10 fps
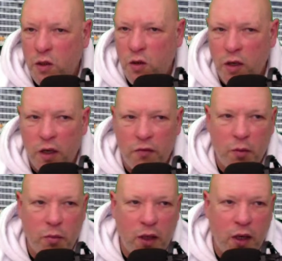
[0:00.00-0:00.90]
not giving
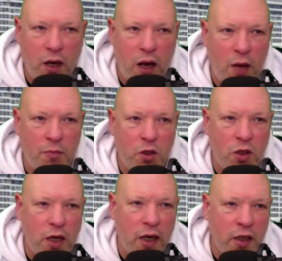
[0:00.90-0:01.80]
me an
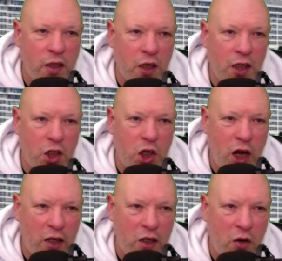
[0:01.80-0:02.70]
up-to-date
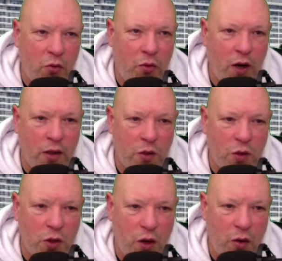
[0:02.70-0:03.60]
chat run,
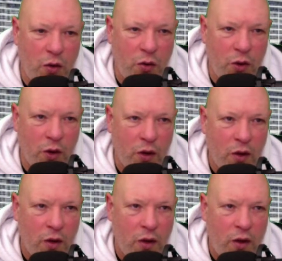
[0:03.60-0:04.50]
so
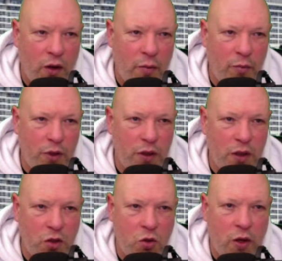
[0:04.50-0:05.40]
I'm busy
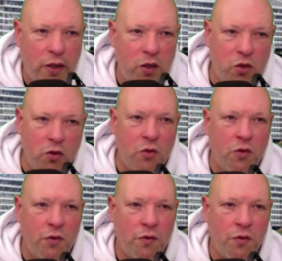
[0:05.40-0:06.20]
trying to